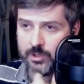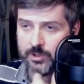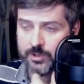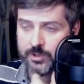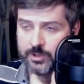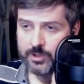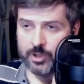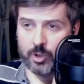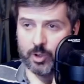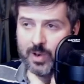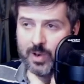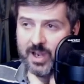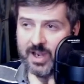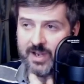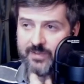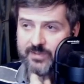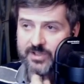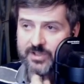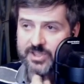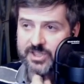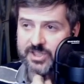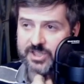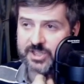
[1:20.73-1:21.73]
No, I
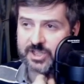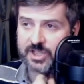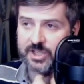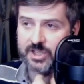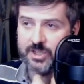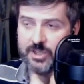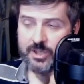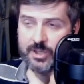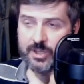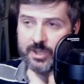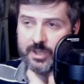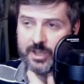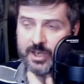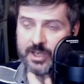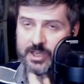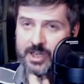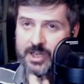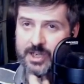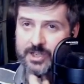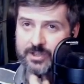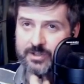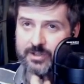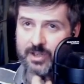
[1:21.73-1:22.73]
haven't seen that.
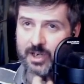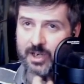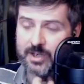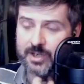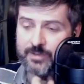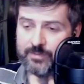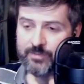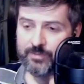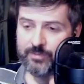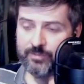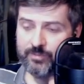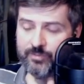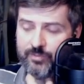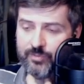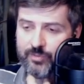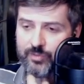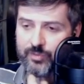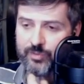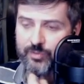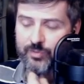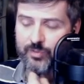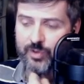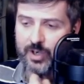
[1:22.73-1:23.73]

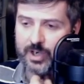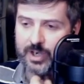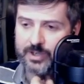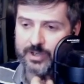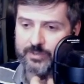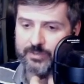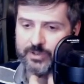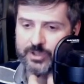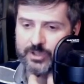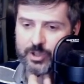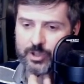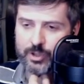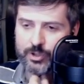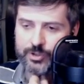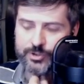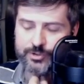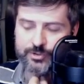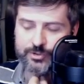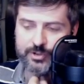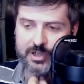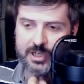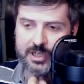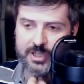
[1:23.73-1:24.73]
I
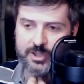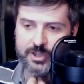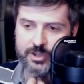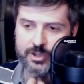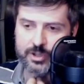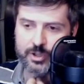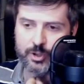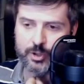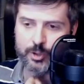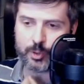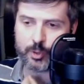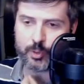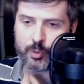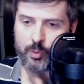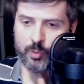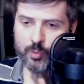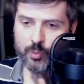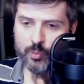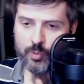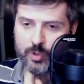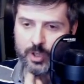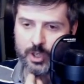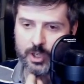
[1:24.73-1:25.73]
don't really
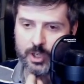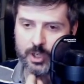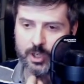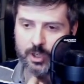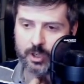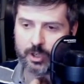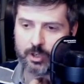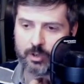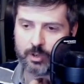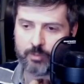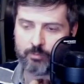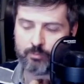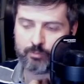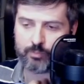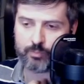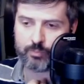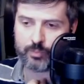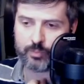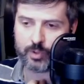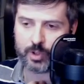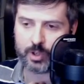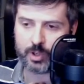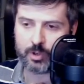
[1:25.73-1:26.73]
know
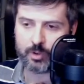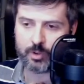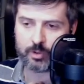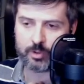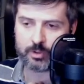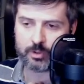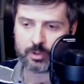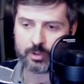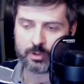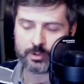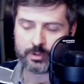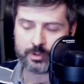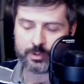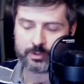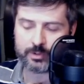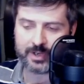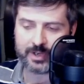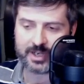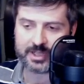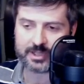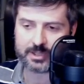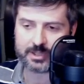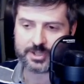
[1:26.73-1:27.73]

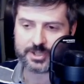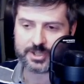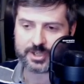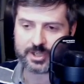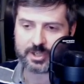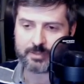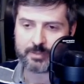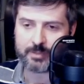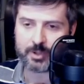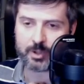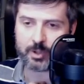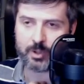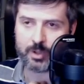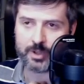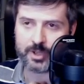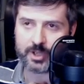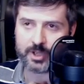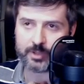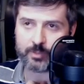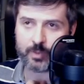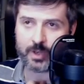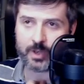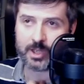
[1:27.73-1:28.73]
Oriental cinema all
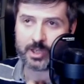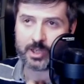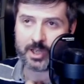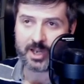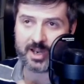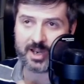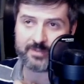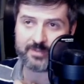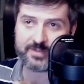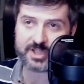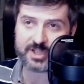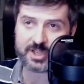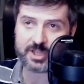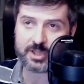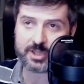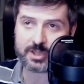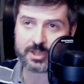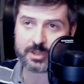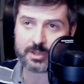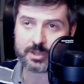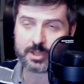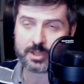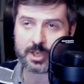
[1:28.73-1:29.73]
that well. I have
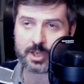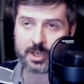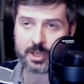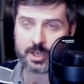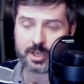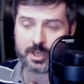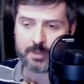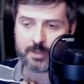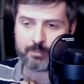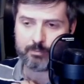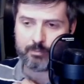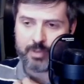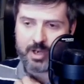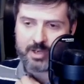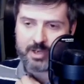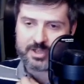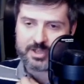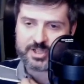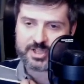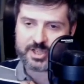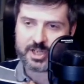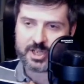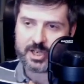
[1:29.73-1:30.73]
seen
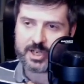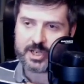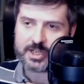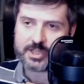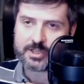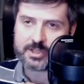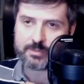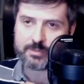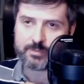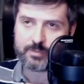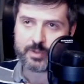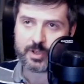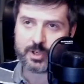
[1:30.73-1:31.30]
Parasite.